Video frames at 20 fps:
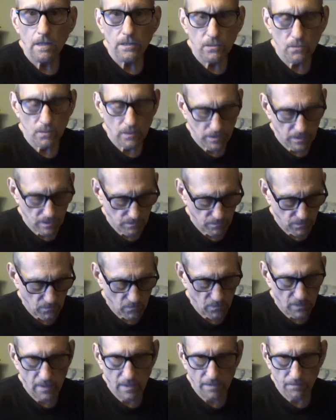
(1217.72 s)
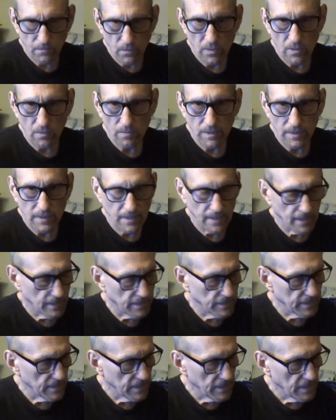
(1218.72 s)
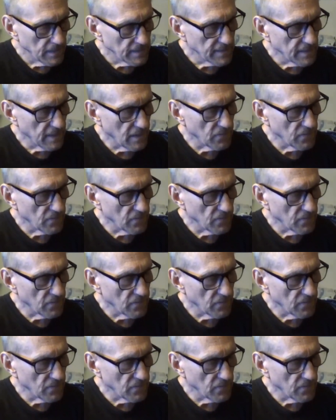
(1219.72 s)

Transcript: end up right where you began. Now